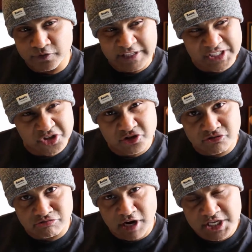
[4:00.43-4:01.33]
is
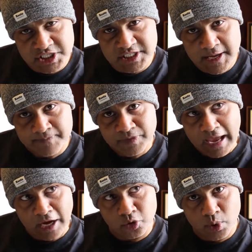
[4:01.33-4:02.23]
trust.
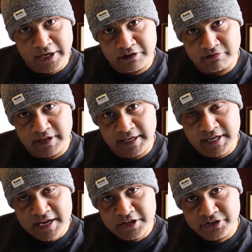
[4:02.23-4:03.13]
How do I
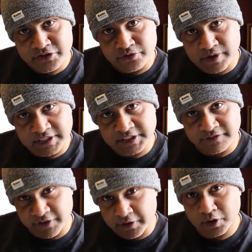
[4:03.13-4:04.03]
create trust
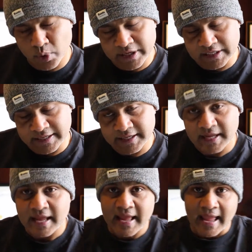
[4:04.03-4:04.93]
very quickly?
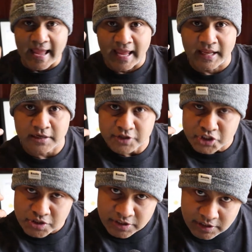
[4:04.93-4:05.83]
And
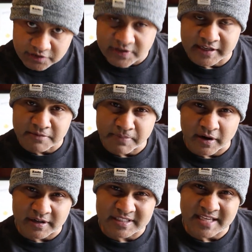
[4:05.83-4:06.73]
the second
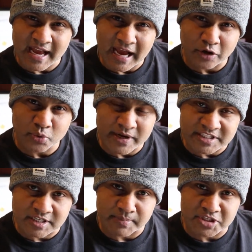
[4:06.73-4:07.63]
part is how do I
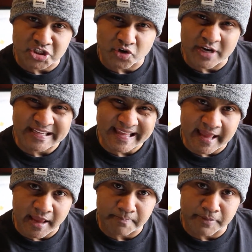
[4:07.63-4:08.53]
demonstrate
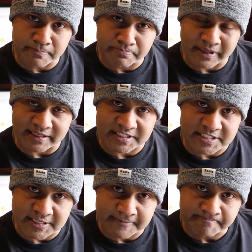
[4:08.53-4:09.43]
capability?